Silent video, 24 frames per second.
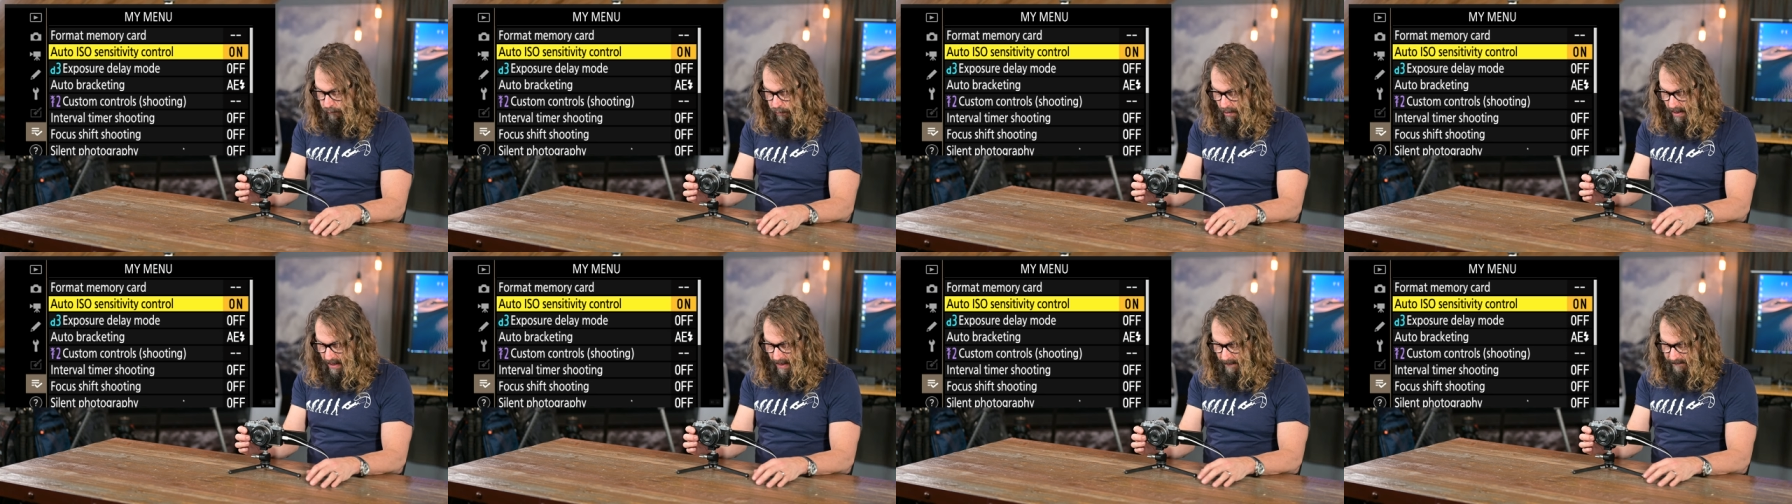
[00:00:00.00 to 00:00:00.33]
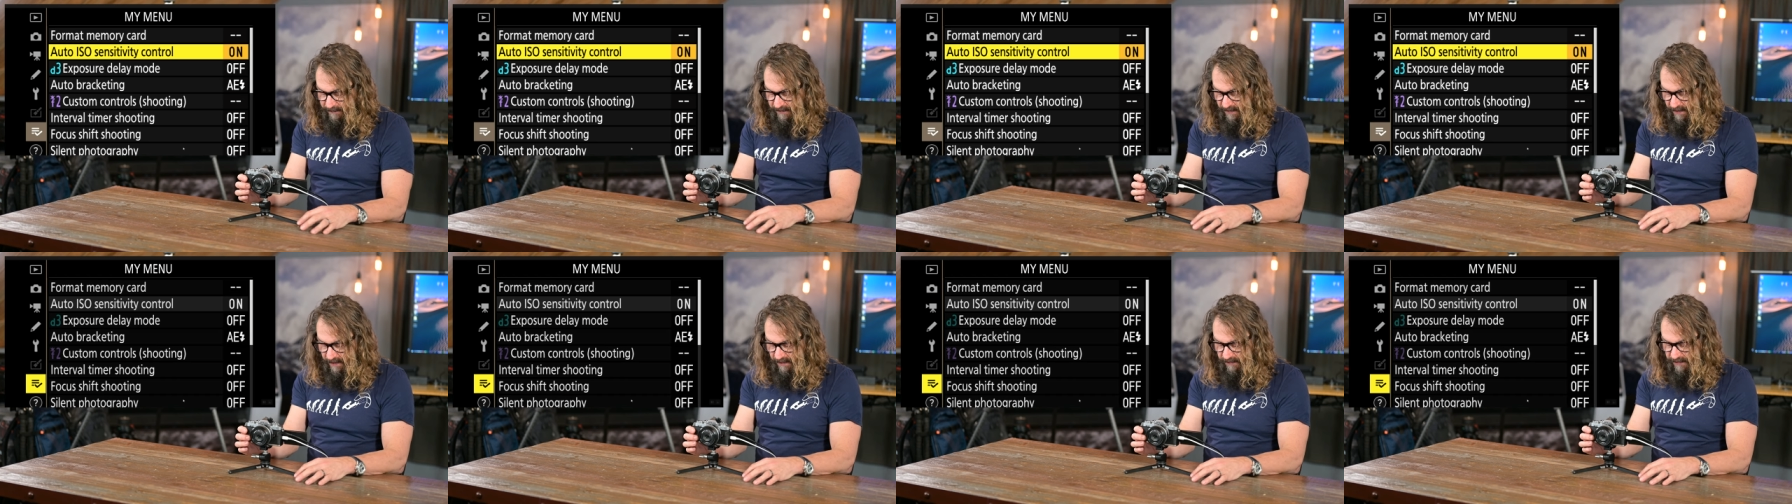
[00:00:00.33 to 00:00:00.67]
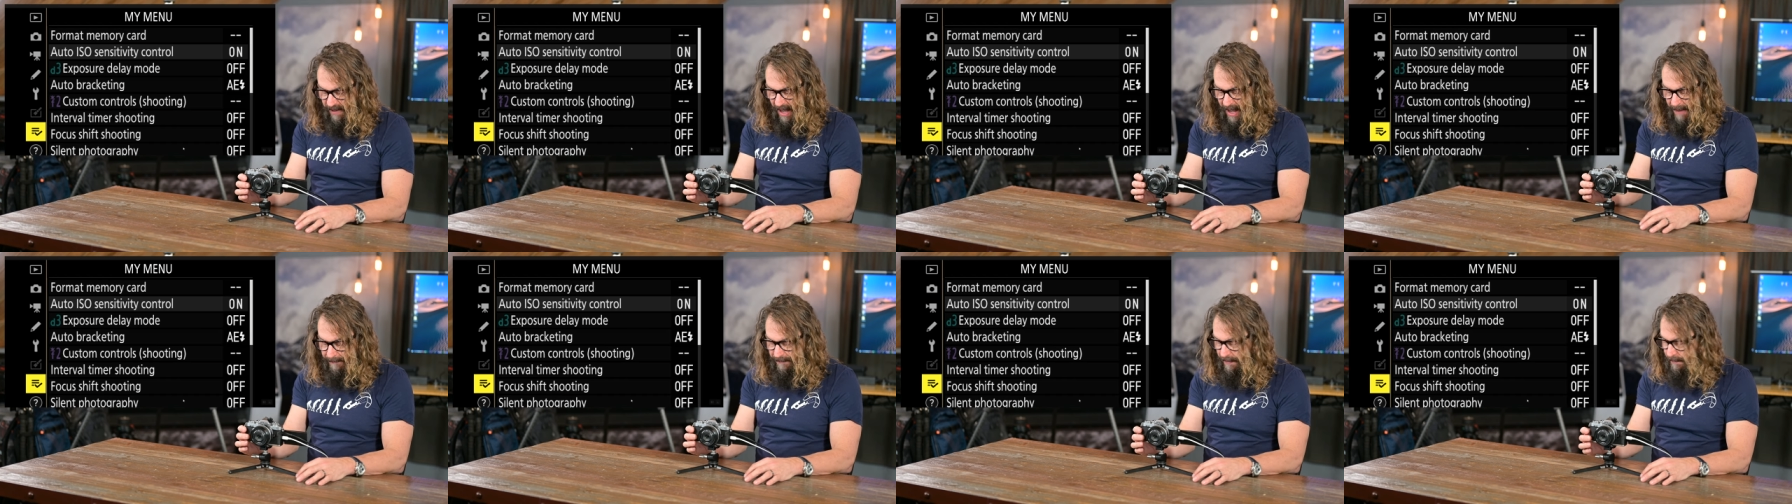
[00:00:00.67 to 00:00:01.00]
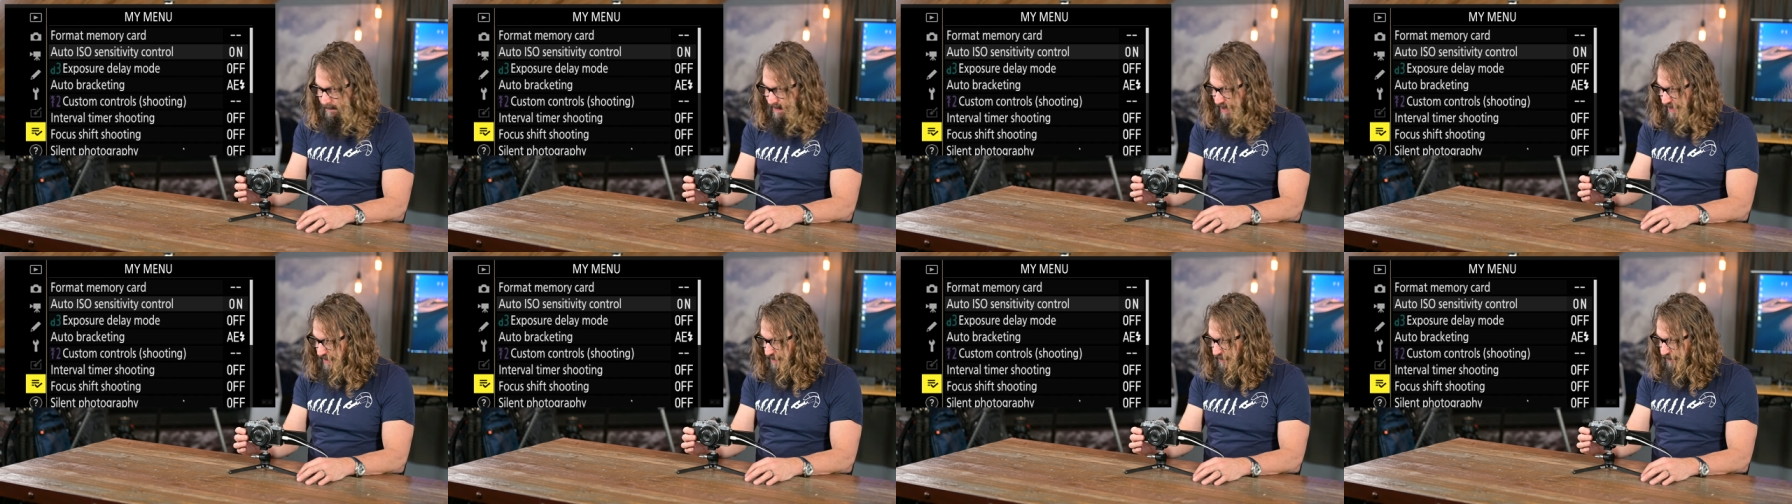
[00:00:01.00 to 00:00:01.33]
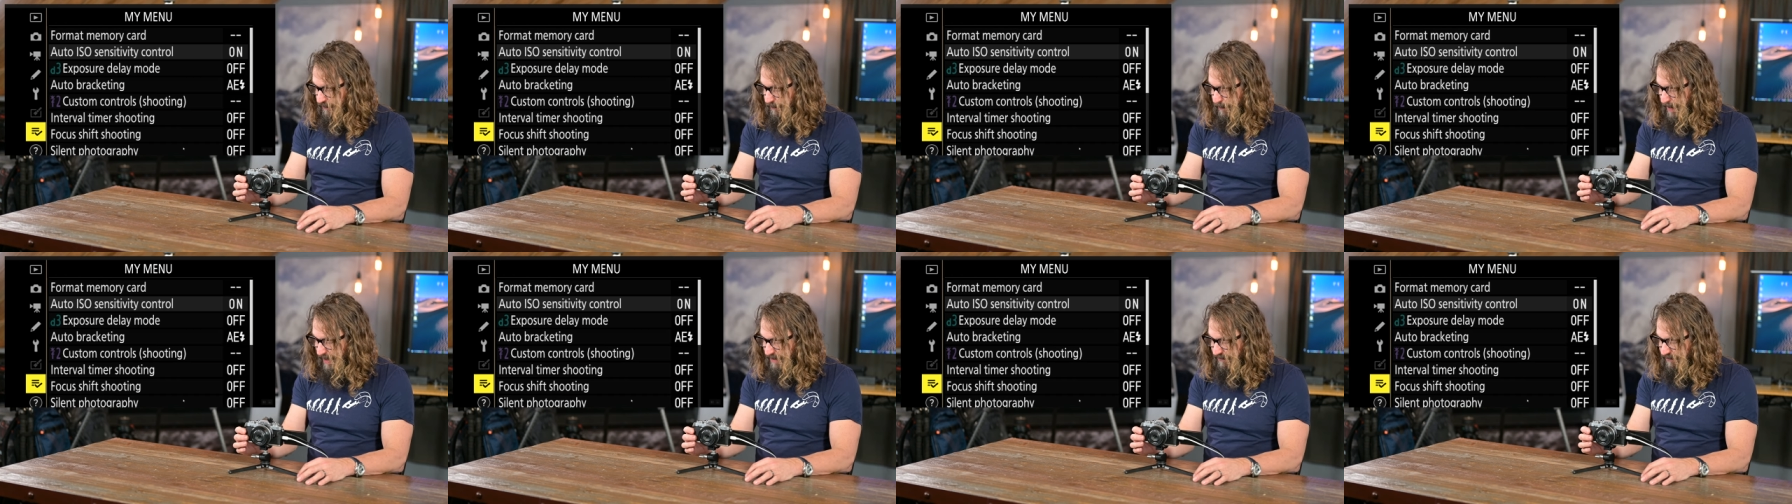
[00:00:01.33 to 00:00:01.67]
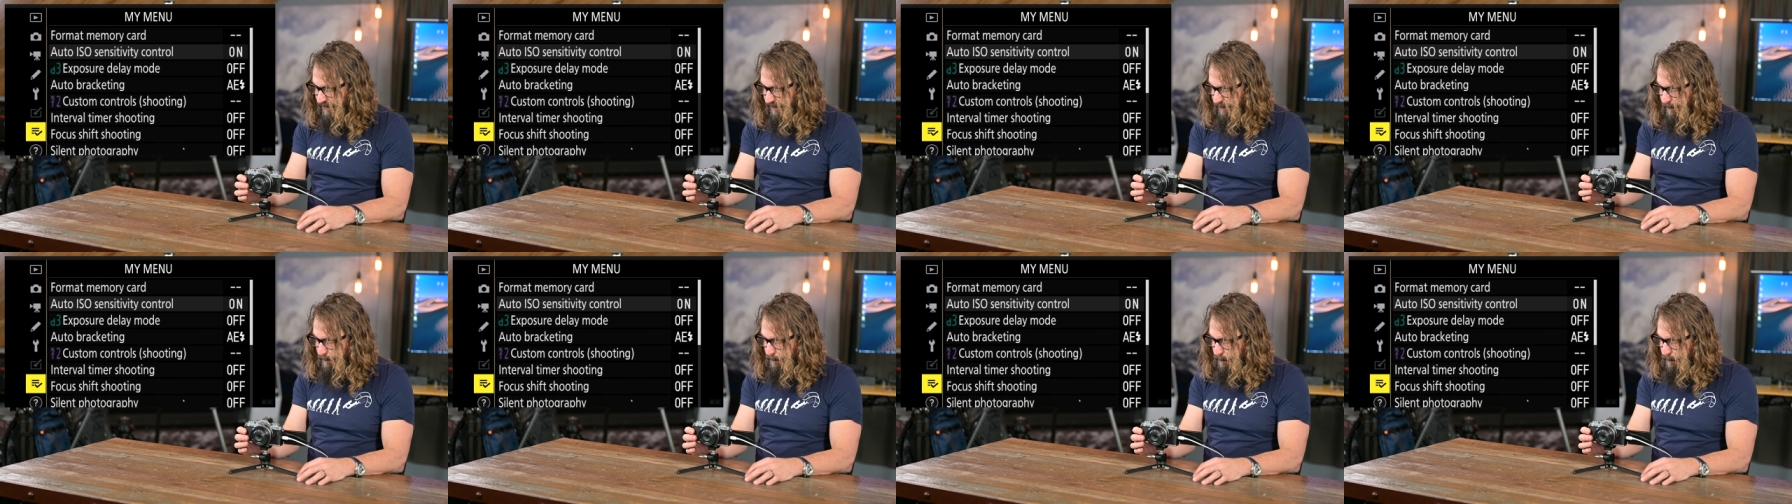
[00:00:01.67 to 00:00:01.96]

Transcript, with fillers: run up to the top of the menus by just